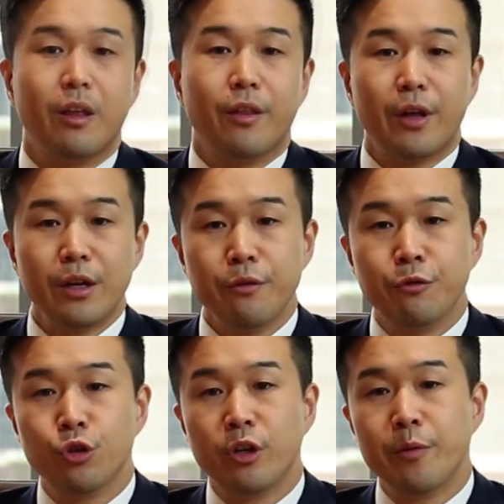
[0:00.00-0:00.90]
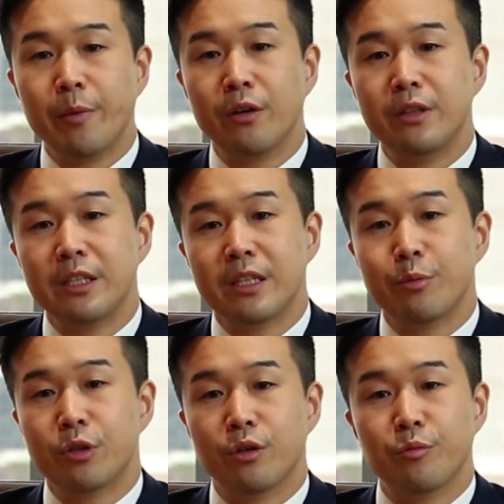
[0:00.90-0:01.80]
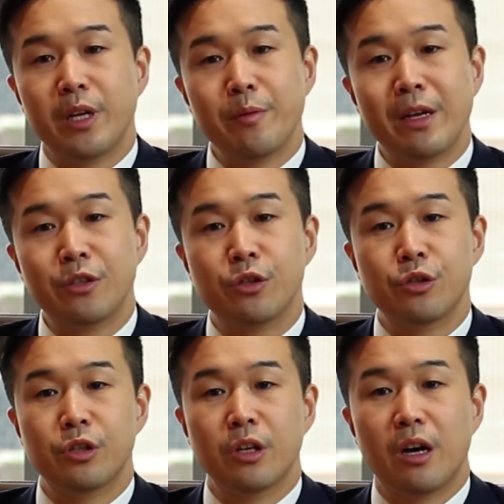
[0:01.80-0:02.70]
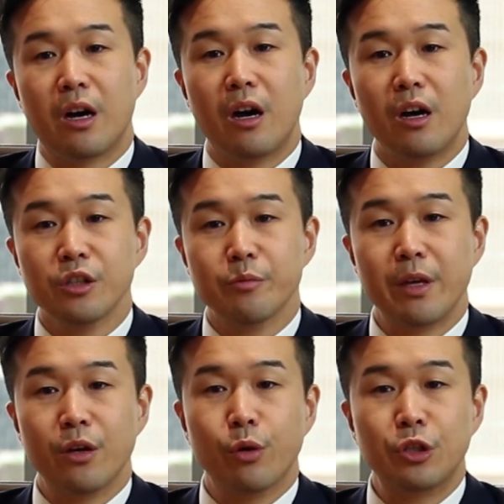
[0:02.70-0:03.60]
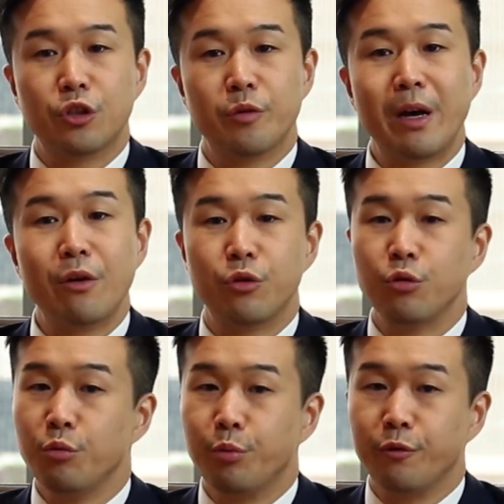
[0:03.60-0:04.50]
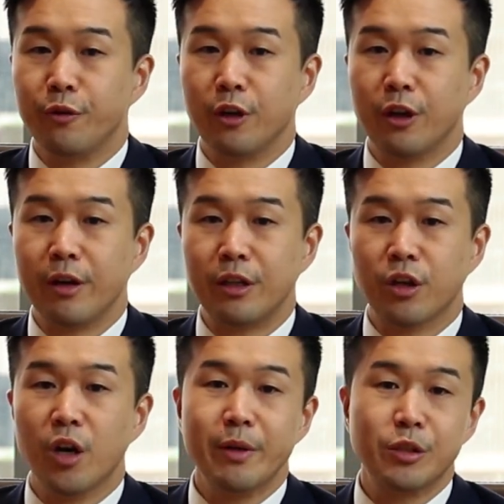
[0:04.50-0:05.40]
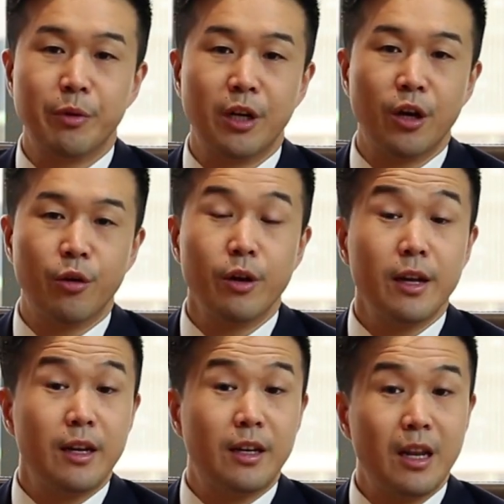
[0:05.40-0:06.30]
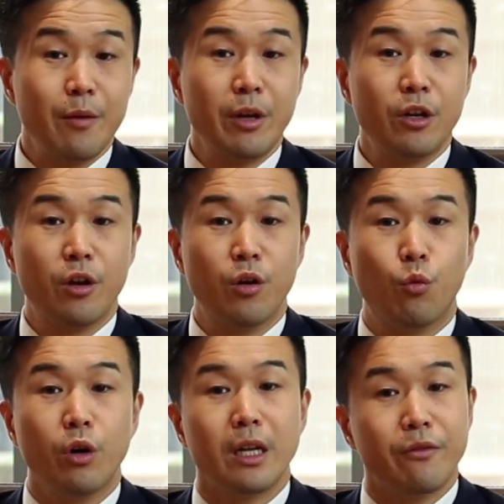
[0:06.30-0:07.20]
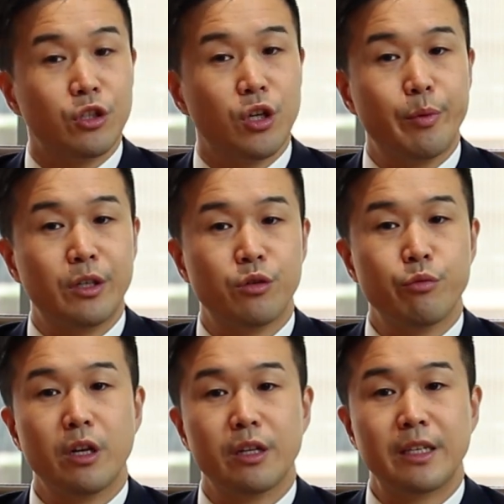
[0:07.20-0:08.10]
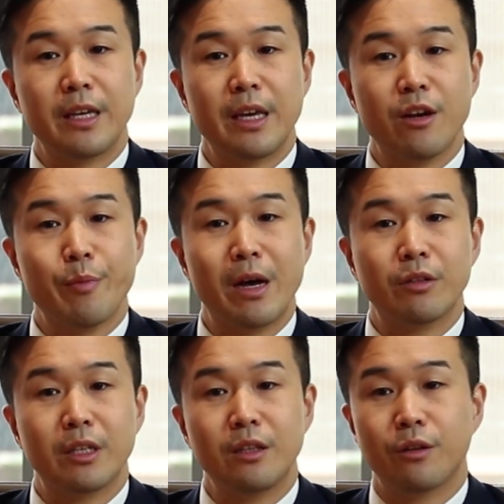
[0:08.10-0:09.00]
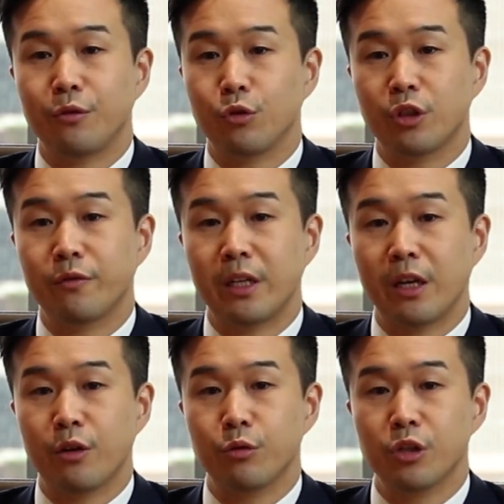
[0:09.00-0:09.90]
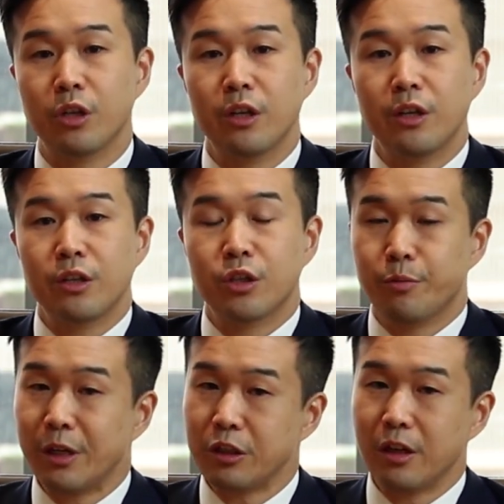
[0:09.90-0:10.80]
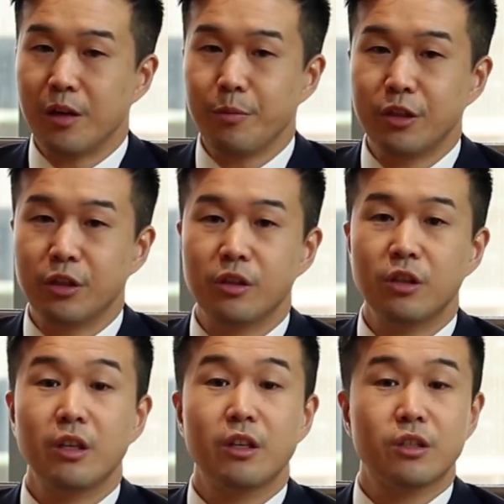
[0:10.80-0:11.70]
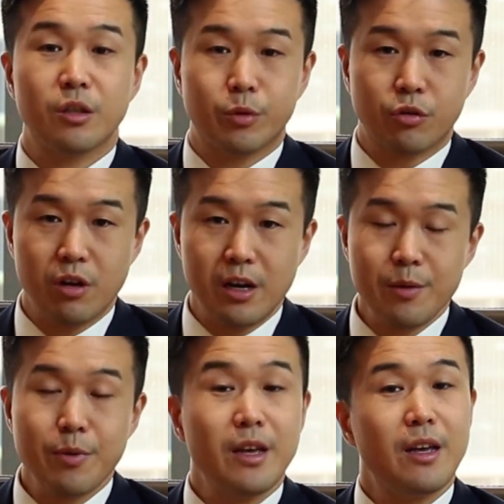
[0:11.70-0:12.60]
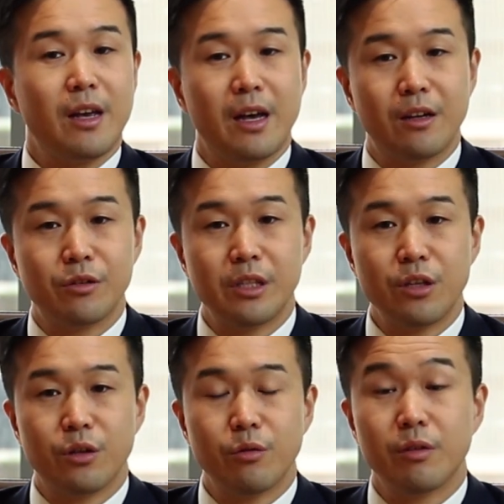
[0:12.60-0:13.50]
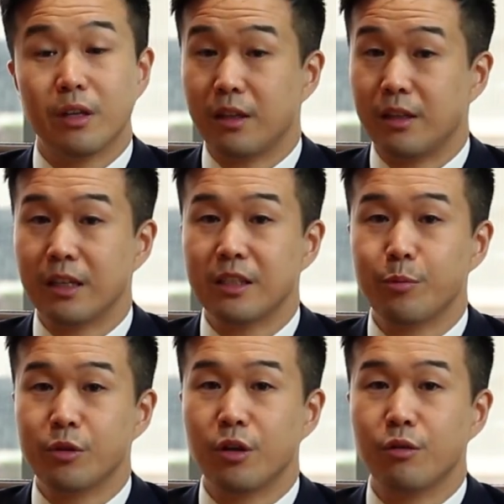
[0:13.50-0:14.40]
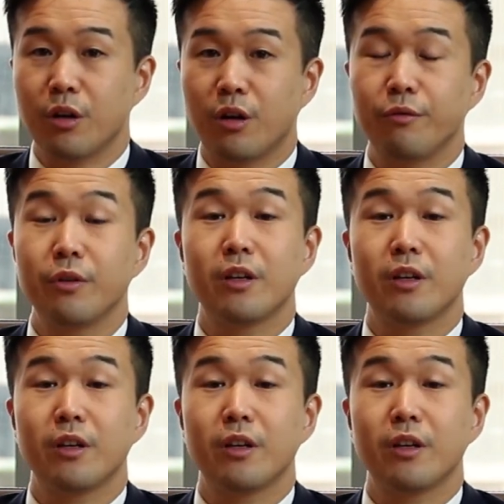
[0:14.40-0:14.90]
Thank you for joining me on this episode of Money Matters. Ask me a question about your portfolio in the comments below. Let me know what other topics you would like to hear about in the future videos. Smash that like button, subscribe, and I'll see you in the next episode of